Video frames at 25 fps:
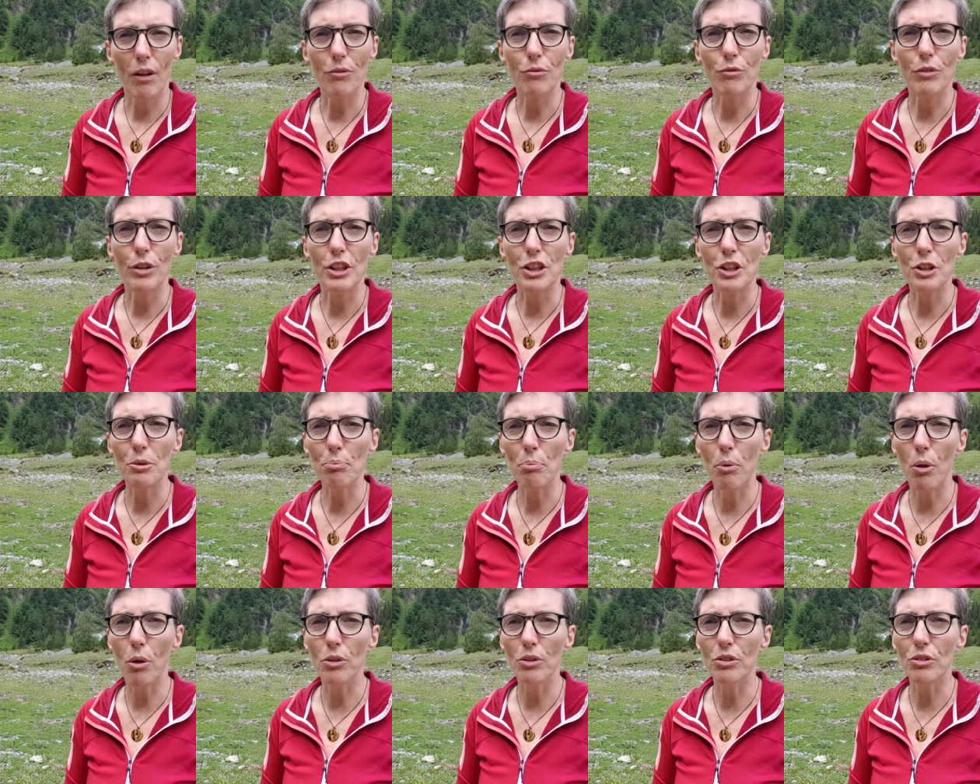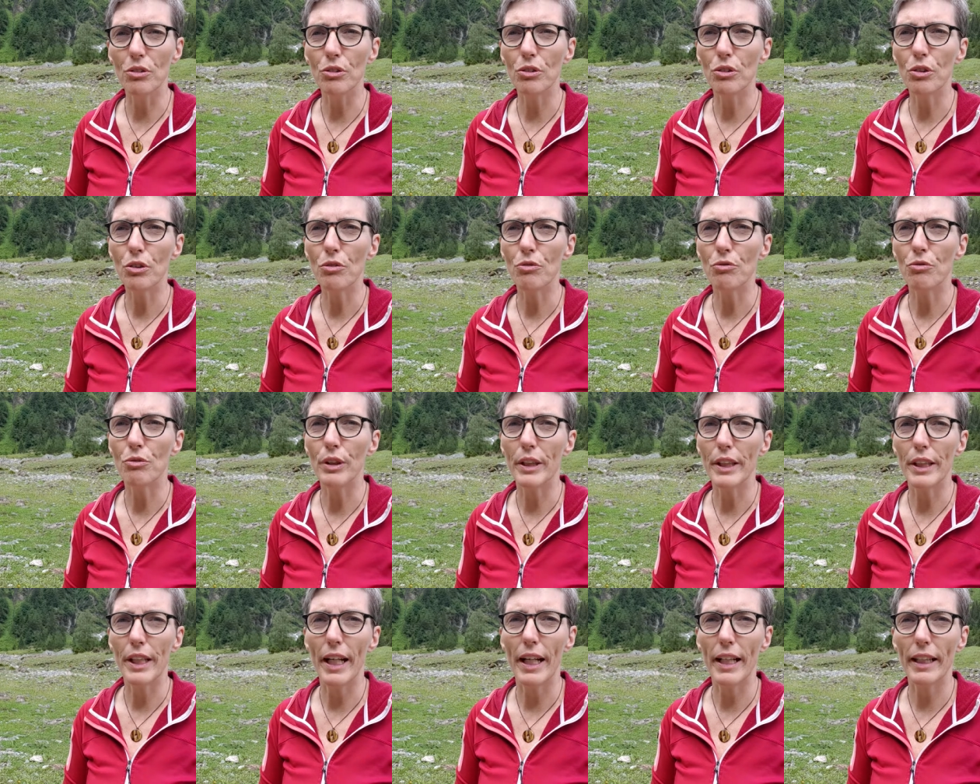respond,
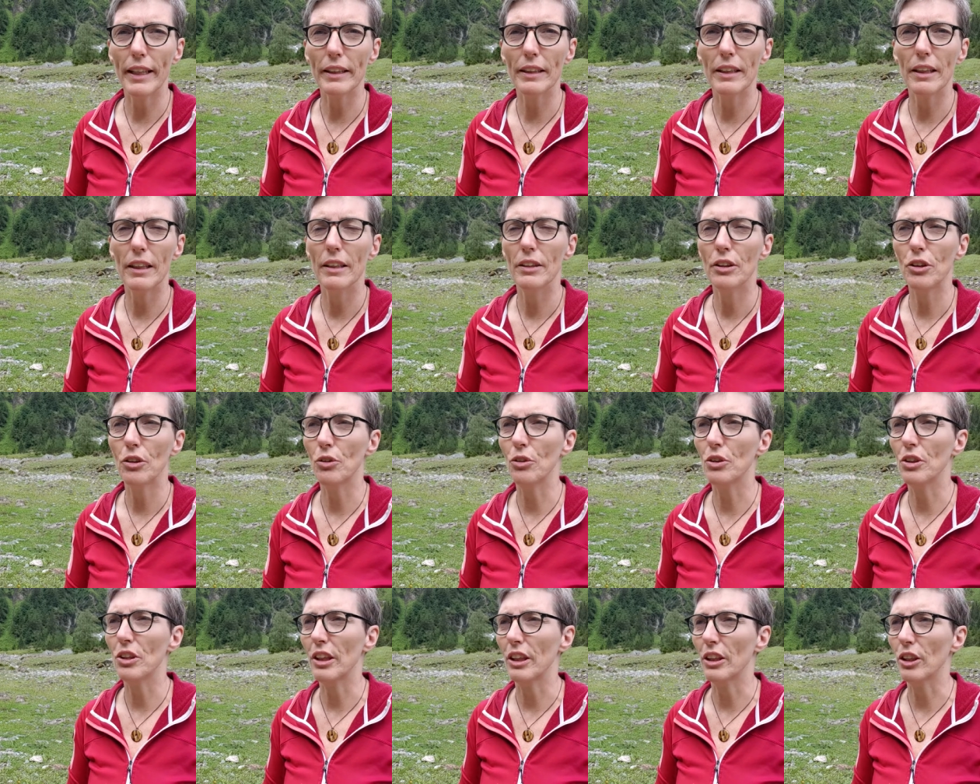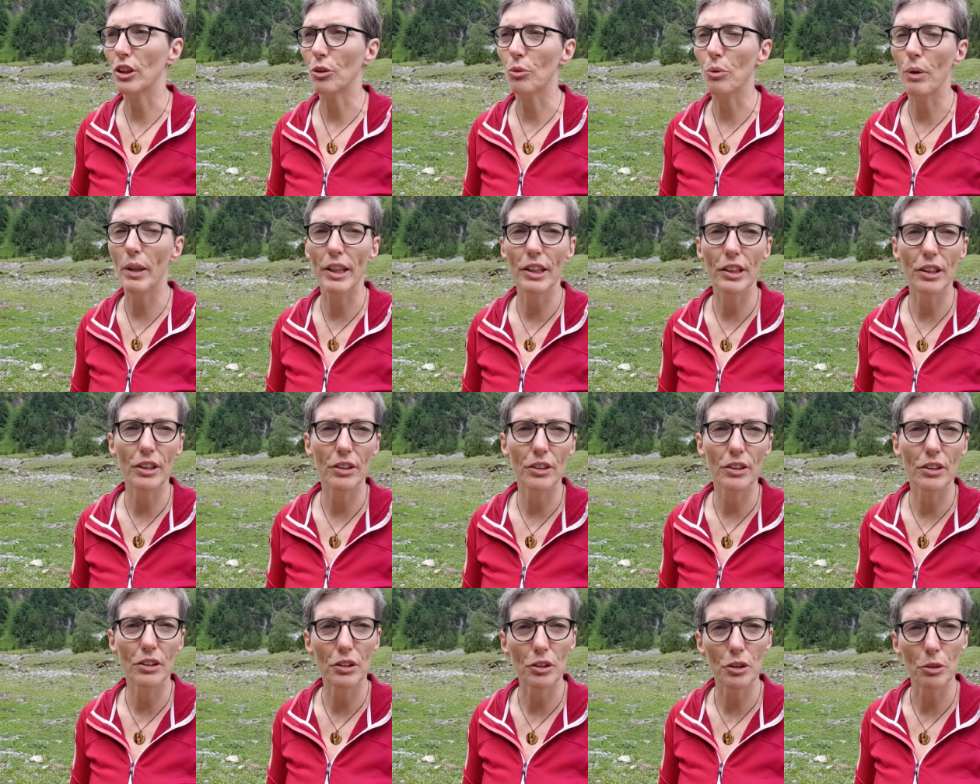react to
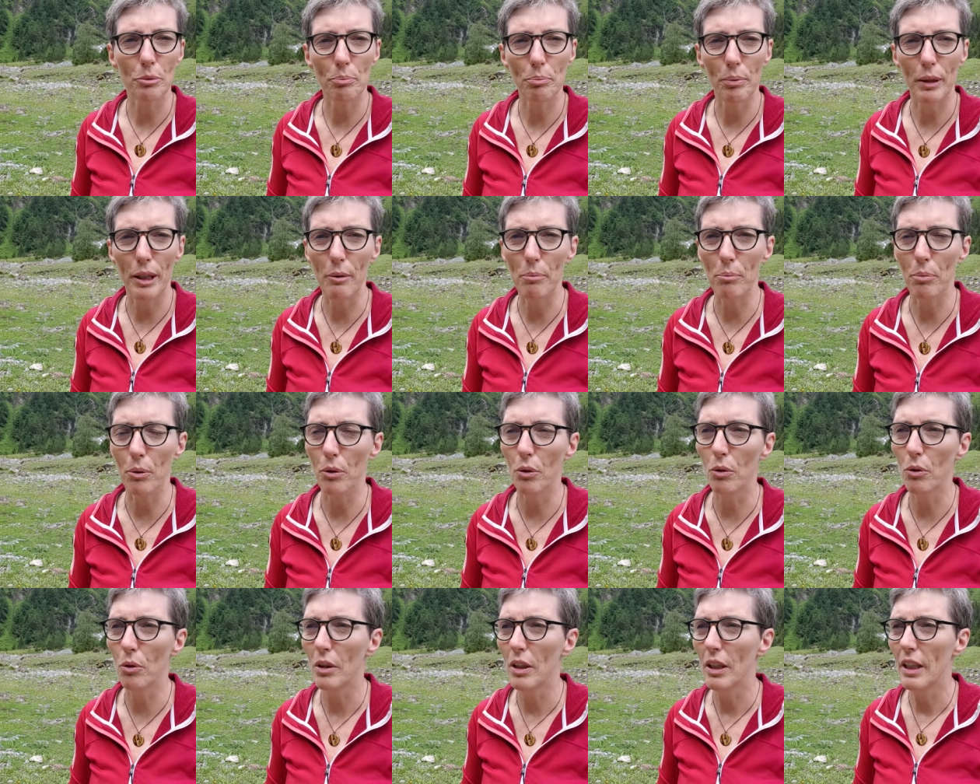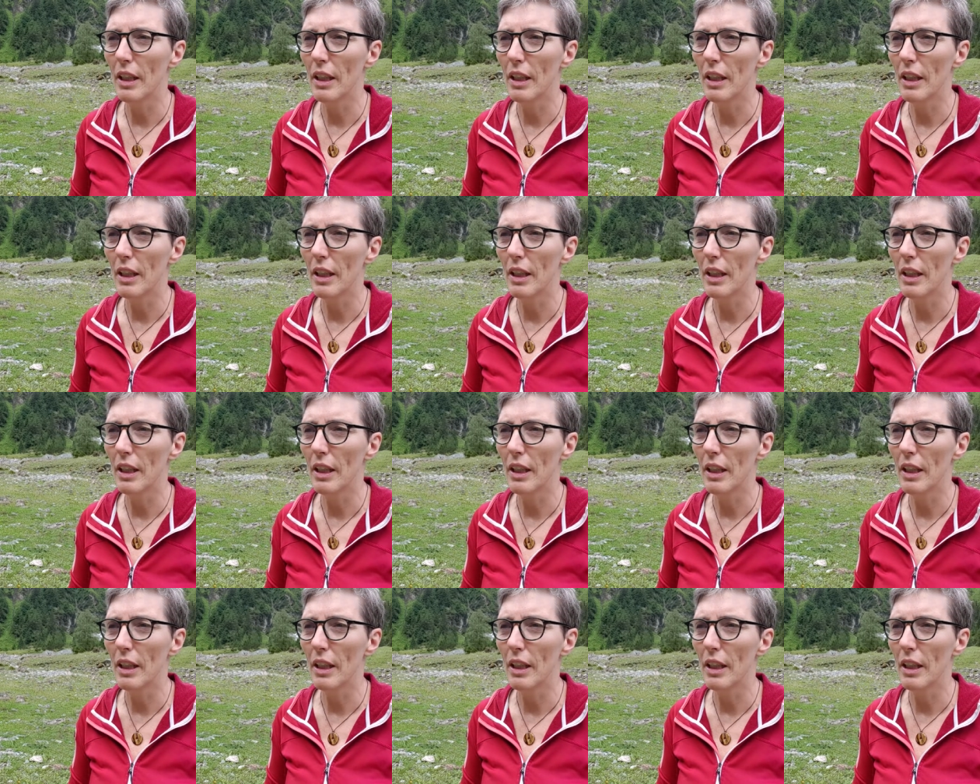situations, to people,